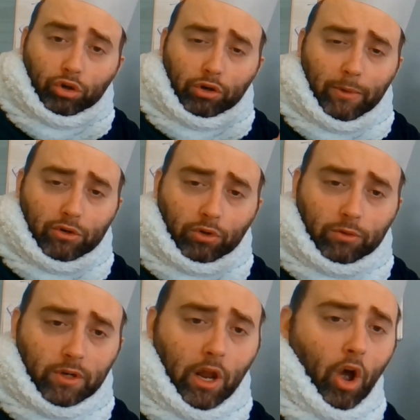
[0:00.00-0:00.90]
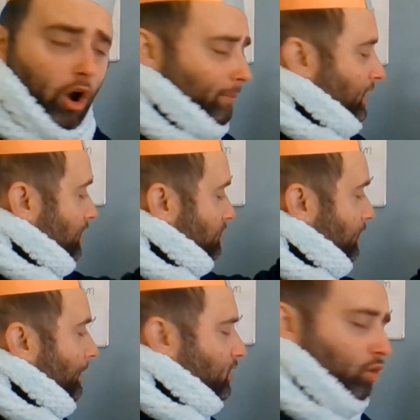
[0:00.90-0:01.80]
Two-dimensional object? Or am I
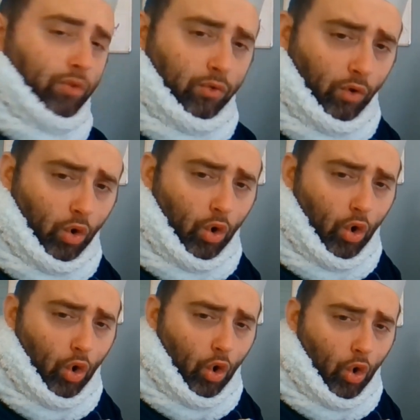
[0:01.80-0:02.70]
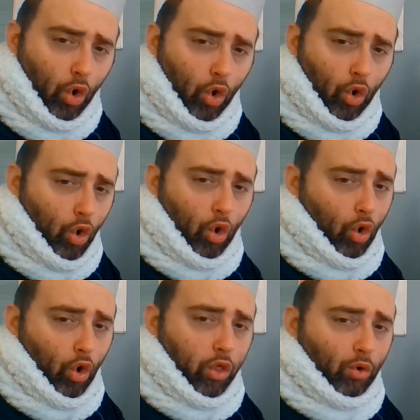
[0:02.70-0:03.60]
talking about the
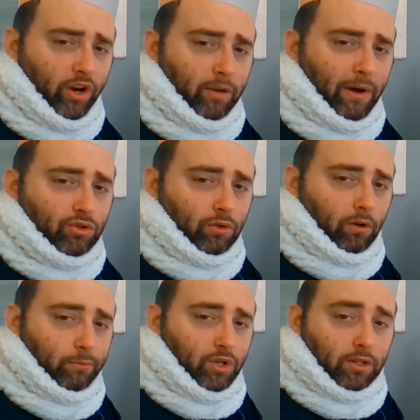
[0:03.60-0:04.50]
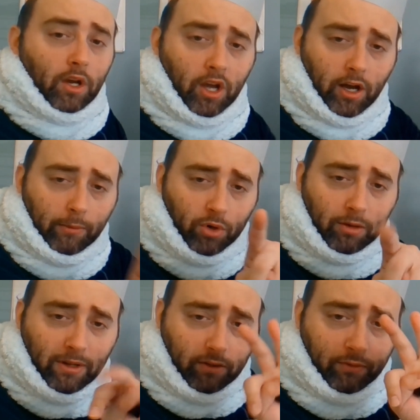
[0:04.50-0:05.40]
full three-dimensional object? I'm
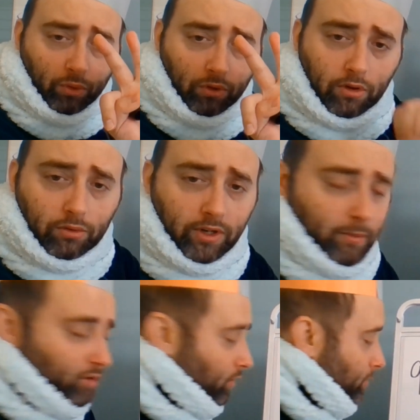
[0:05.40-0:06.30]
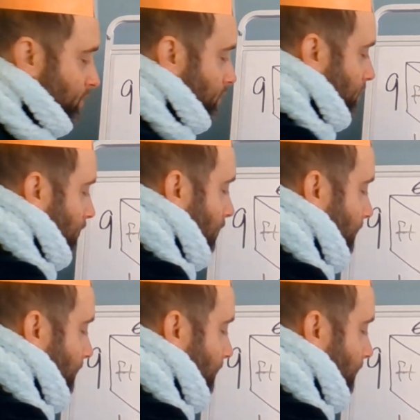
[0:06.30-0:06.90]
talking about the full three-dimensional object.